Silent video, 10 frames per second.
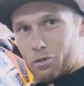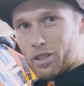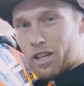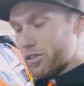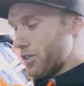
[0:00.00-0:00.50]
Sound
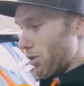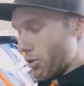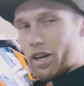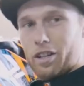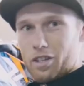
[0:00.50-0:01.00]
test.
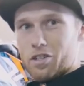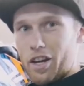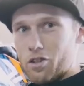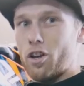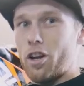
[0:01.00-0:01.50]
Okay, that's
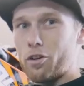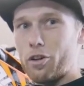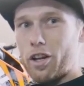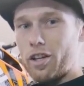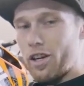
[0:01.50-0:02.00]
actually a
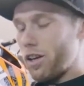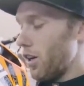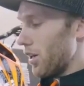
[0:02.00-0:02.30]
good idea.